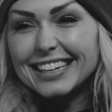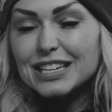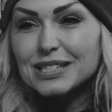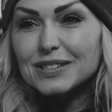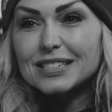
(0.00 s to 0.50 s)

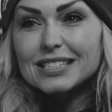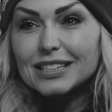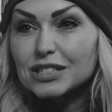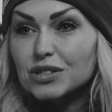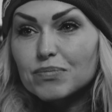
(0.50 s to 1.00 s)
Yeah. So I did,
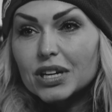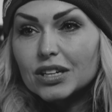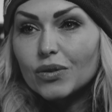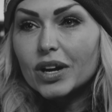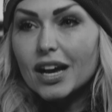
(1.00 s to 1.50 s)
but
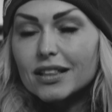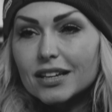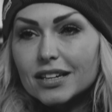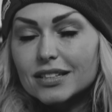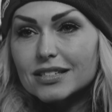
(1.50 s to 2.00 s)
you know what? I
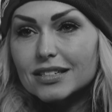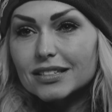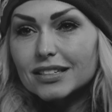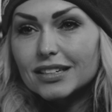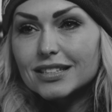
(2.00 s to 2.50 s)
think it's
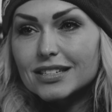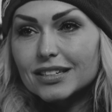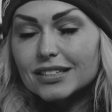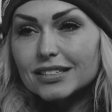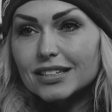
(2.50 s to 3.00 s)

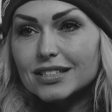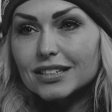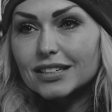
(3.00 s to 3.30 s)
a